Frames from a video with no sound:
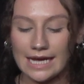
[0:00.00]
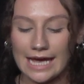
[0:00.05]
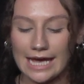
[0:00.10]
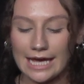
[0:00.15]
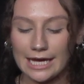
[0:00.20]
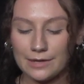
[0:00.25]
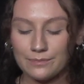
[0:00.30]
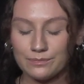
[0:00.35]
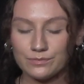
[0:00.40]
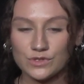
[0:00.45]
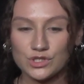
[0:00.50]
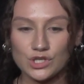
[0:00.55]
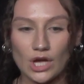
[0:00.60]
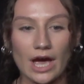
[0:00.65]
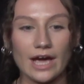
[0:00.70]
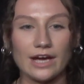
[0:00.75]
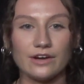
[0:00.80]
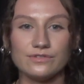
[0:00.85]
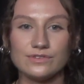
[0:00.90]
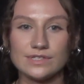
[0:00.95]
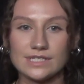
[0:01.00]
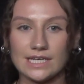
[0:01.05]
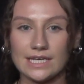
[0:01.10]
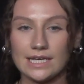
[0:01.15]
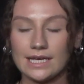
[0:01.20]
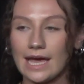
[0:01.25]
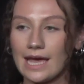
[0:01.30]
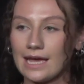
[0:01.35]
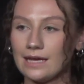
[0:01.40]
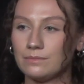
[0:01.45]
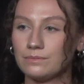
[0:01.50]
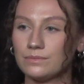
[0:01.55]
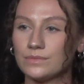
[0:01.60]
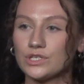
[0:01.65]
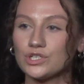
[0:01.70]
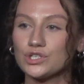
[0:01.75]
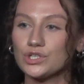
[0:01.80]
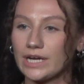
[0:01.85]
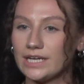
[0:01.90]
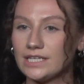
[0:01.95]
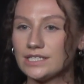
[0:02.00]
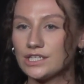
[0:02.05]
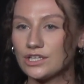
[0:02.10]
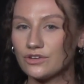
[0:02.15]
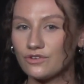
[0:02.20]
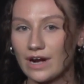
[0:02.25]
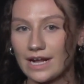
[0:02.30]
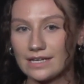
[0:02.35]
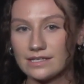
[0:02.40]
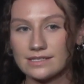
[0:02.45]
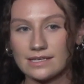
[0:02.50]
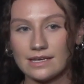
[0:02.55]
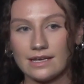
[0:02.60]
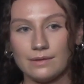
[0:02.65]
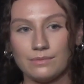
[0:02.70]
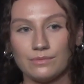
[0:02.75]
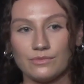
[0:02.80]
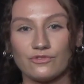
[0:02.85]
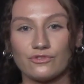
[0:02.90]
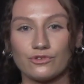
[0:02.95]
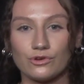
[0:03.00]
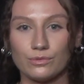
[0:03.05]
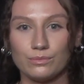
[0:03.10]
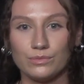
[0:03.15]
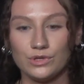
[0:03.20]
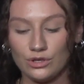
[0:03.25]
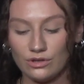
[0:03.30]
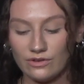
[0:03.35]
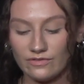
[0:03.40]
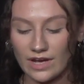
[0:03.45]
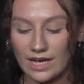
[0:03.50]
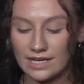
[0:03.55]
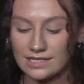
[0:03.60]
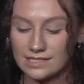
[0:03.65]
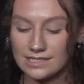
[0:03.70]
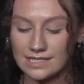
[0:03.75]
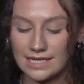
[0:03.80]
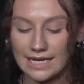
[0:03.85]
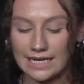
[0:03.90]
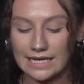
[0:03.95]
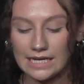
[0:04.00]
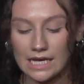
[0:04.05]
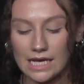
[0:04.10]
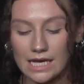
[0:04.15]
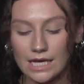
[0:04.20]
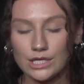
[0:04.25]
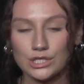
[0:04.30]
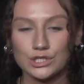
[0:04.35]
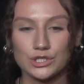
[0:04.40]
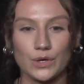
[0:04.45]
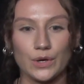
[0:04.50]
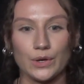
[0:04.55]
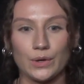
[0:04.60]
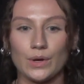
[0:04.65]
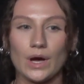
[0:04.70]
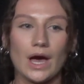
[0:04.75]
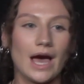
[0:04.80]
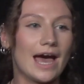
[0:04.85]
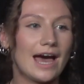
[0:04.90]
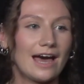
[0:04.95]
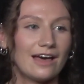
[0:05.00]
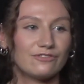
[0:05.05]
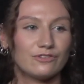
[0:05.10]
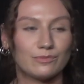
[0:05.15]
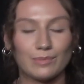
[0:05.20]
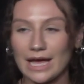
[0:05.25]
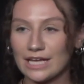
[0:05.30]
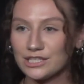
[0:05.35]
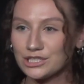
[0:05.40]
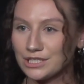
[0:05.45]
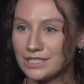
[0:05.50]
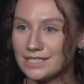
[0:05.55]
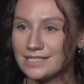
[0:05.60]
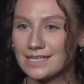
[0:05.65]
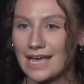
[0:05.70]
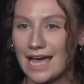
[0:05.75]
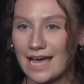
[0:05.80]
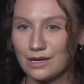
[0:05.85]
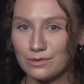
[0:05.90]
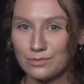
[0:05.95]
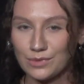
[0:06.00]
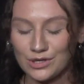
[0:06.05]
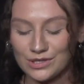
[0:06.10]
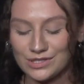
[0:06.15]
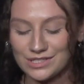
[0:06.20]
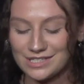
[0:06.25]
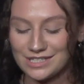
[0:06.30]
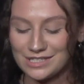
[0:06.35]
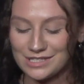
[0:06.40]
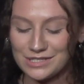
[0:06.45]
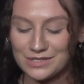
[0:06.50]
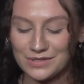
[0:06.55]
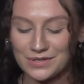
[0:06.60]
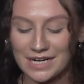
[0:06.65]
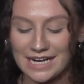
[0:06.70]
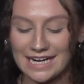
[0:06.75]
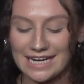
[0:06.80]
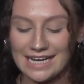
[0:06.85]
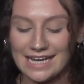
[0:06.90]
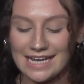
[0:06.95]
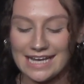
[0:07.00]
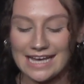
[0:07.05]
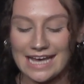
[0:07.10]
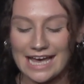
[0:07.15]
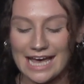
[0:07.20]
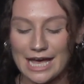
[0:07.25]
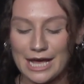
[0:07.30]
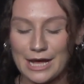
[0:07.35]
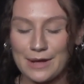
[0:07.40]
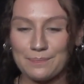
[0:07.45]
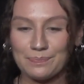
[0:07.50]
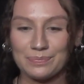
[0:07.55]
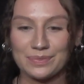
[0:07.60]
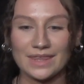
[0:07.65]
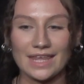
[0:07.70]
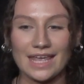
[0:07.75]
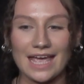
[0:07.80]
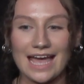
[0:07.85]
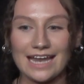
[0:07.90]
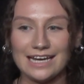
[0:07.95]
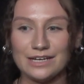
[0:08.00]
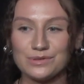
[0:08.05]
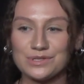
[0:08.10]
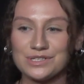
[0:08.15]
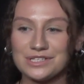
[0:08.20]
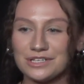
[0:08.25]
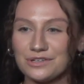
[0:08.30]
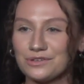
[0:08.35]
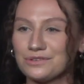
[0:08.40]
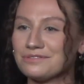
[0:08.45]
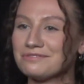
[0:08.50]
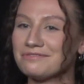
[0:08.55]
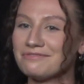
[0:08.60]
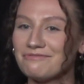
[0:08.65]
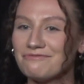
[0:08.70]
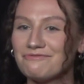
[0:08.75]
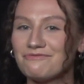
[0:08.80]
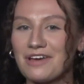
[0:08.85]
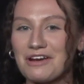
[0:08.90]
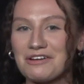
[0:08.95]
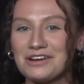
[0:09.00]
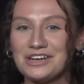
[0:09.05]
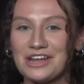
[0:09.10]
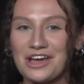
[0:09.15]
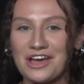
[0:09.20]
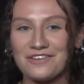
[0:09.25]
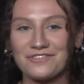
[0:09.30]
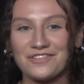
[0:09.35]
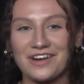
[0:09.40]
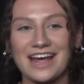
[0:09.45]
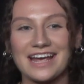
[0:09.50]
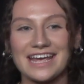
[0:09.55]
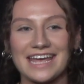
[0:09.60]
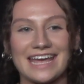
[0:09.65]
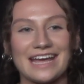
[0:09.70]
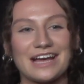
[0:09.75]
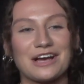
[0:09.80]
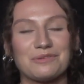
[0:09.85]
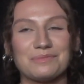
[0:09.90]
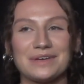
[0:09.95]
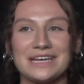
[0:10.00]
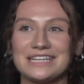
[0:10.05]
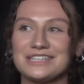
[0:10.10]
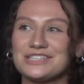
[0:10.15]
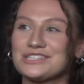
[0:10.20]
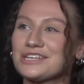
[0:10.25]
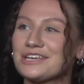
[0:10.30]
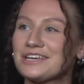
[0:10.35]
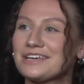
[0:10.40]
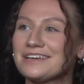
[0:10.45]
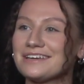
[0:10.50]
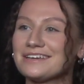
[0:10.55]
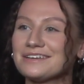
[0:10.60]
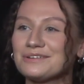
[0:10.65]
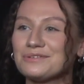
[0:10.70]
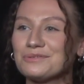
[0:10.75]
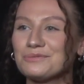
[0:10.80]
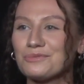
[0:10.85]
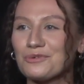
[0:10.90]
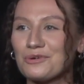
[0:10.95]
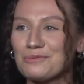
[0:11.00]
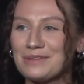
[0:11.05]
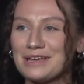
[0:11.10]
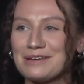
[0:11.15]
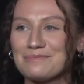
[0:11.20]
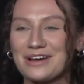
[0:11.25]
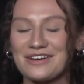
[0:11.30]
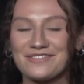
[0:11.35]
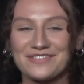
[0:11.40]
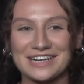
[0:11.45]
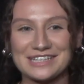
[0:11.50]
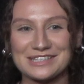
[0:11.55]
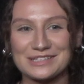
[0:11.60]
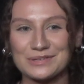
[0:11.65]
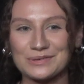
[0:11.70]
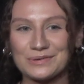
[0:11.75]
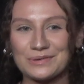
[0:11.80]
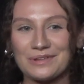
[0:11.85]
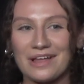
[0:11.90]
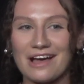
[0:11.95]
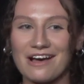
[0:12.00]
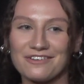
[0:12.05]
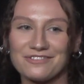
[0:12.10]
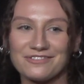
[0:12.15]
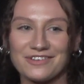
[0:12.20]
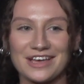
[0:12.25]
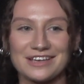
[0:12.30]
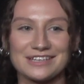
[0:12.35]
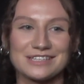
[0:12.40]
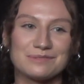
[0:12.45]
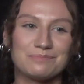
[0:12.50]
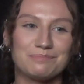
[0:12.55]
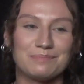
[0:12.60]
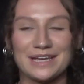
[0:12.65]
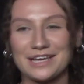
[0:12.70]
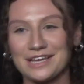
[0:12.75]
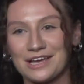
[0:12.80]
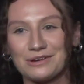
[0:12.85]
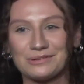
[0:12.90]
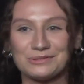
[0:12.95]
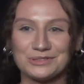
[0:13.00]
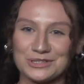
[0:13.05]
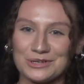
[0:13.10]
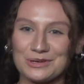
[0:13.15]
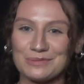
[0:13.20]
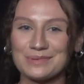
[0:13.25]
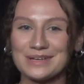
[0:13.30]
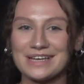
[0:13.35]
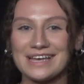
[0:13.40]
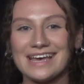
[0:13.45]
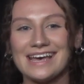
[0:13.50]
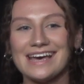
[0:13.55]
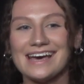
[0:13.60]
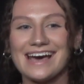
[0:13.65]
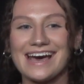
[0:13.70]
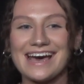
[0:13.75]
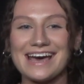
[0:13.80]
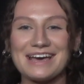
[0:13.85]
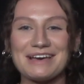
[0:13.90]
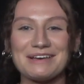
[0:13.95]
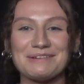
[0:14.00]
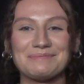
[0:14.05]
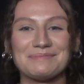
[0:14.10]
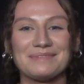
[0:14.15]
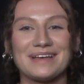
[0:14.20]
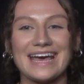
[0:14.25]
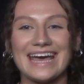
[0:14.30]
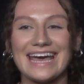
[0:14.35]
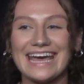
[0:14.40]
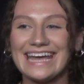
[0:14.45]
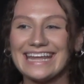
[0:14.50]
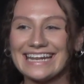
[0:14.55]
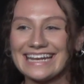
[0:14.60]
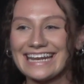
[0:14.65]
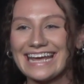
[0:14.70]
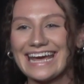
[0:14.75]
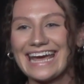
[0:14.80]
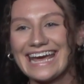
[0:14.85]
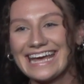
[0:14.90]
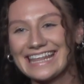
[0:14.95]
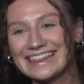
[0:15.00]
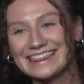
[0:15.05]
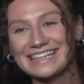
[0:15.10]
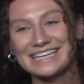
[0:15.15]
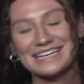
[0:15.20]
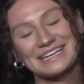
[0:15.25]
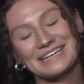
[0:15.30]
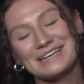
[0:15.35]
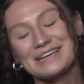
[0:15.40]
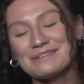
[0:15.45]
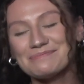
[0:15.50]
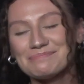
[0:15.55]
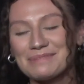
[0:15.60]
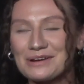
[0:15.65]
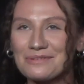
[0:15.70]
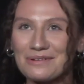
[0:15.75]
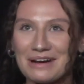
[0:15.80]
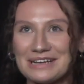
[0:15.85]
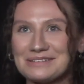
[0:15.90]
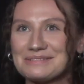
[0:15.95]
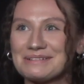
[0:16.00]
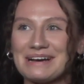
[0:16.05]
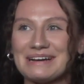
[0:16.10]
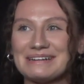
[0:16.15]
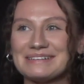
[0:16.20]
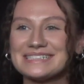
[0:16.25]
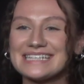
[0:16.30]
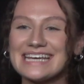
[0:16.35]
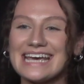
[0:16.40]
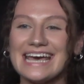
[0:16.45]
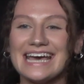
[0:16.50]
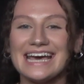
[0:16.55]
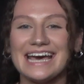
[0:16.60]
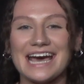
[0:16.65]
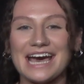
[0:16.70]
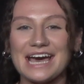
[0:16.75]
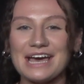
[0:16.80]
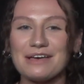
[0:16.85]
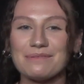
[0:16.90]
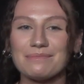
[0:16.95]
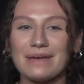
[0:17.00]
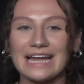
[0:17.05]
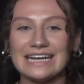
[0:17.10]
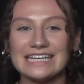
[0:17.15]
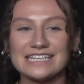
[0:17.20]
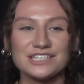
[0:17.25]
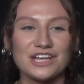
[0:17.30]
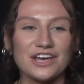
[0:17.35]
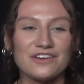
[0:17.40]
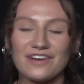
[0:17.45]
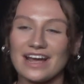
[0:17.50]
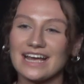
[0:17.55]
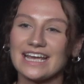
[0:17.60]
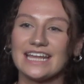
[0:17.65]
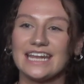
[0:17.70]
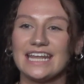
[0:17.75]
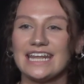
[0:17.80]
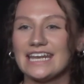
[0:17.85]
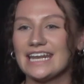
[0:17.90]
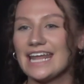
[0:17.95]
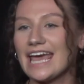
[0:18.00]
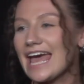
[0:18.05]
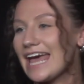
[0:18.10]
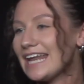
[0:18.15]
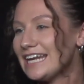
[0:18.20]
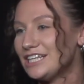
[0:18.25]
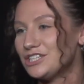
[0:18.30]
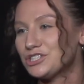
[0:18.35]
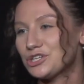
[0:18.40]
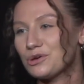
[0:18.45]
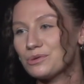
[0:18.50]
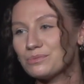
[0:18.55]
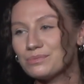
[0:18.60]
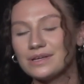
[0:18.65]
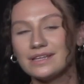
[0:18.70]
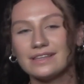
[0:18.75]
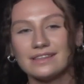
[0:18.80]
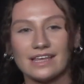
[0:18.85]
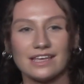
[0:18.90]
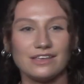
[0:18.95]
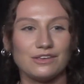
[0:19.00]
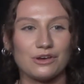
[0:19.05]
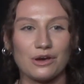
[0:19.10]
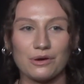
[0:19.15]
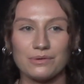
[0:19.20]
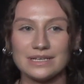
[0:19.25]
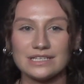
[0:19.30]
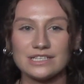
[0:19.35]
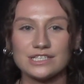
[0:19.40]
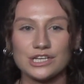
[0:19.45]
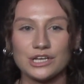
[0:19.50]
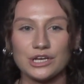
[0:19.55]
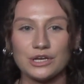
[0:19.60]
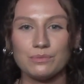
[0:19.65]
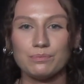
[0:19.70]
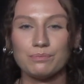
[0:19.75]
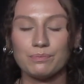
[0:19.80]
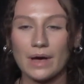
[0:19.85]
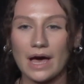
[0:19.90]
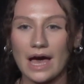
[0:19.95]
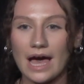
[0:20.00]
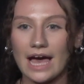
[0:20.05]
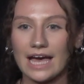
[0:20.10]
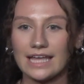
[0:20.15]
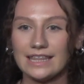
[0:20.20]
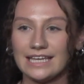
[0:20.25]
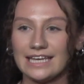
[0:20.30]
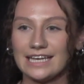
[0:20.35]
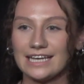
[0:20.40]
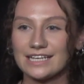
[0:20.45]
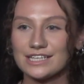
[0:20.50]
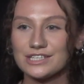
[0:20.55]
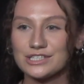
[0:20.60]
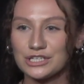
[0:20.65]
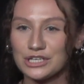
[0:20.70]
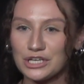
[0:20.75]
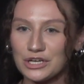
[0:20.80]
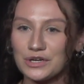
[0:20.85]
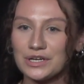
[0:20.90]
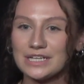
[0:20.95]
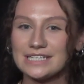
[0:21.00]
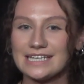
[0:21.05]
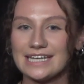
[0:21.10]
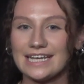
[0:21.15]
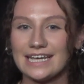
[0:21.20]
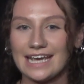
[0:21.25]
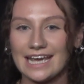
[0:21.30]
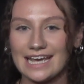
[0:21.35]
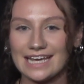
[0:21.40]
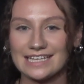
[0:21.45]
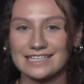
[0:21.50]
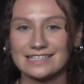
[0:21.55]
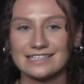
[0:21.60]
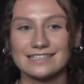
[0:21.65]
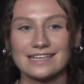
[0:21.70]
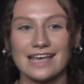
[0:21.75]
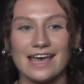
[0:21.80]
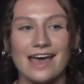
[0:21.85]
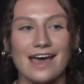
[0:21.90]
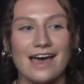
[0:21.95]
So I obviously came straight into the grad scheme from university, so I have a bachelor's and a master's degree, and it was still very nerve-wracking coming into what me and my friends call our first big girl job in the big wide world, and it's nerve-wracking in any job that you go into, but I think security is